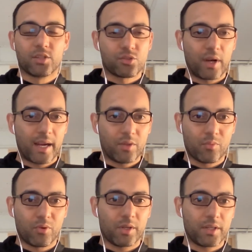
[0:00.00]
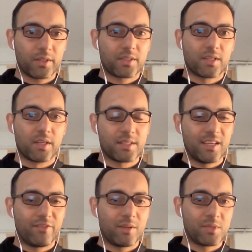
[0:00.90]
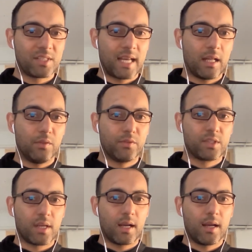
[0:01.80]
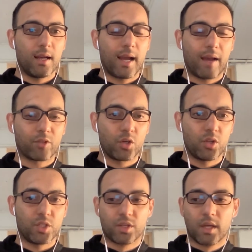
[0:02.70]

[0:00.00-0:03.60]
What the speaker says: try out the product, see for themselves, have good